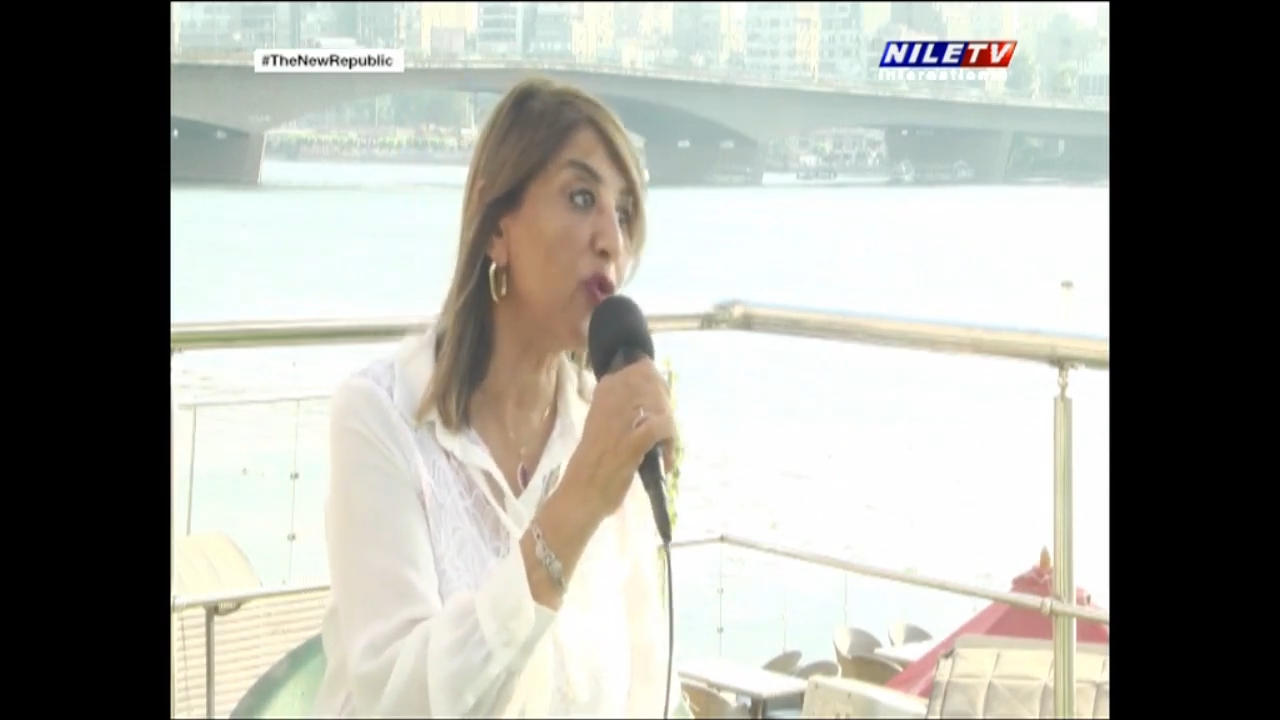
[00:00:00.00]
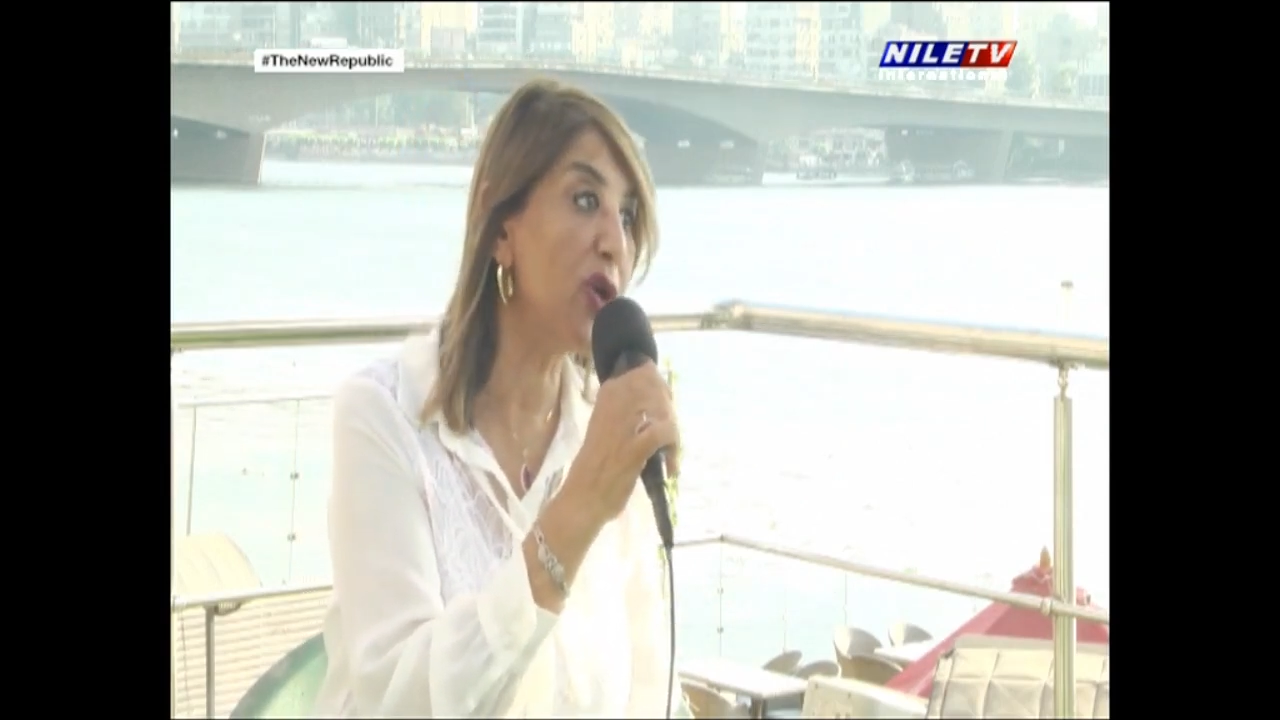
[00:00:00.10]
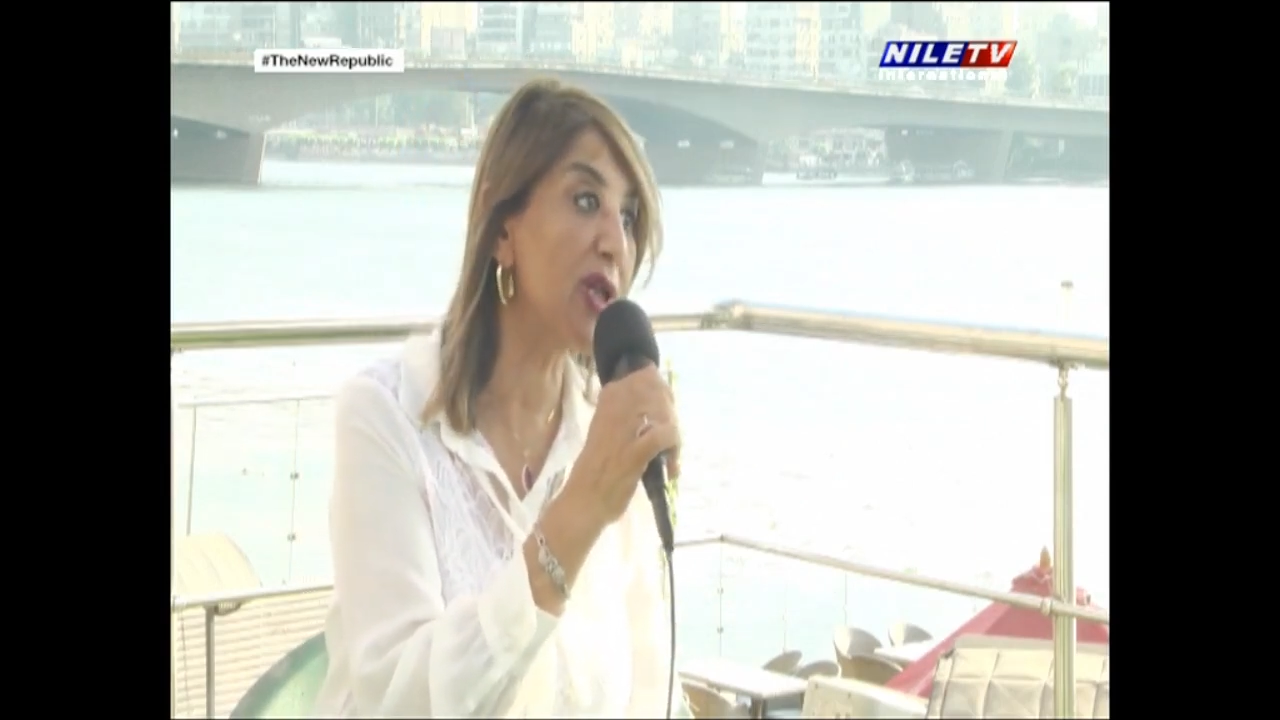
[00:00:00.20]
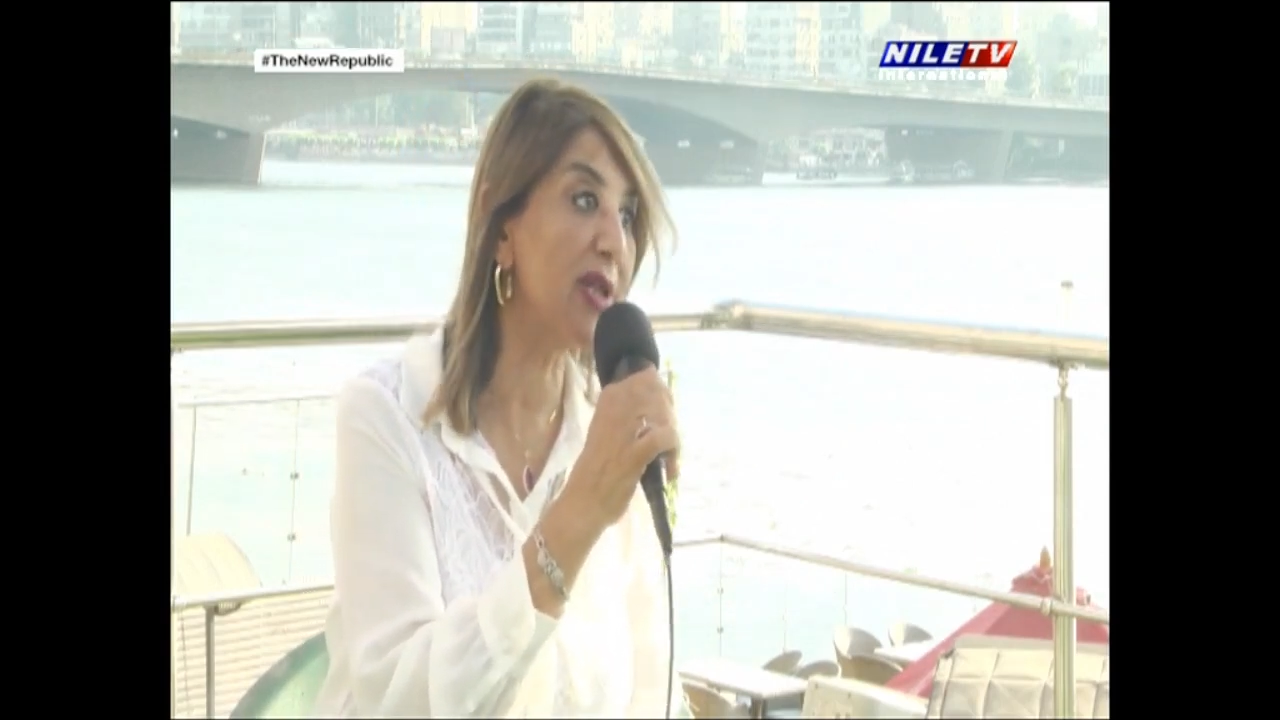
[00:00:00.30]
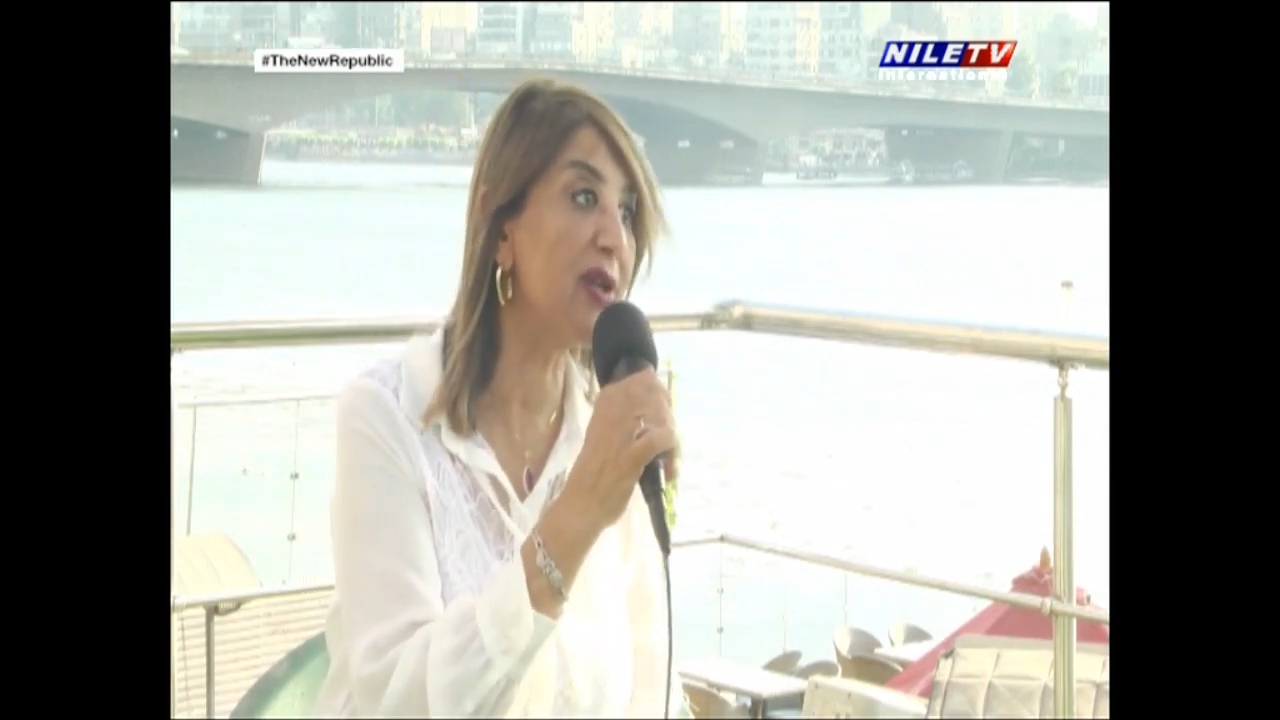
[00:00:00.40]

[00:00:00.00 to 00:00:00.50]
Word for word: course